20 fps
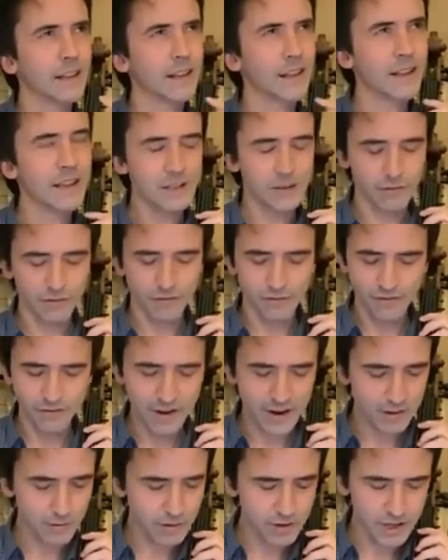in a
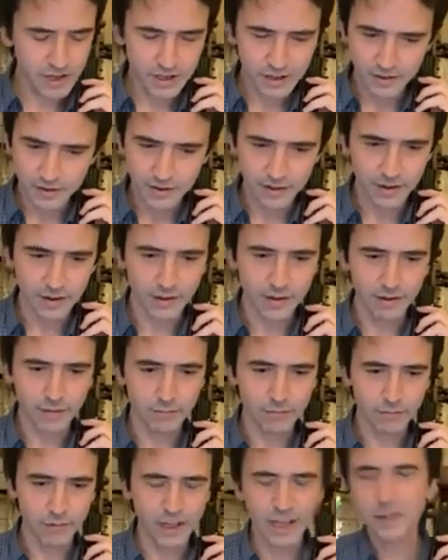very
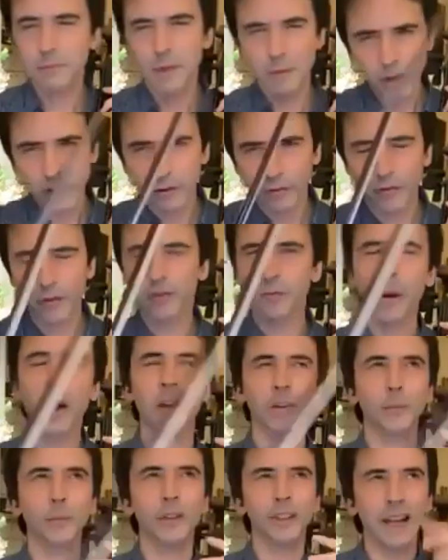well. Let me play the first
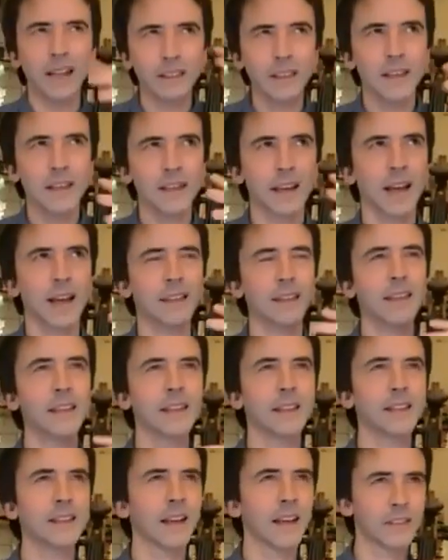bar. But I think
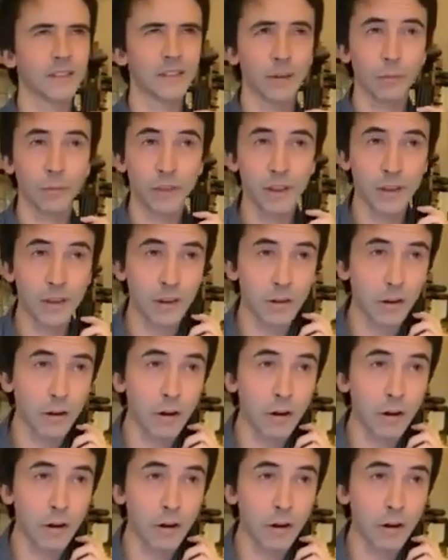it has something.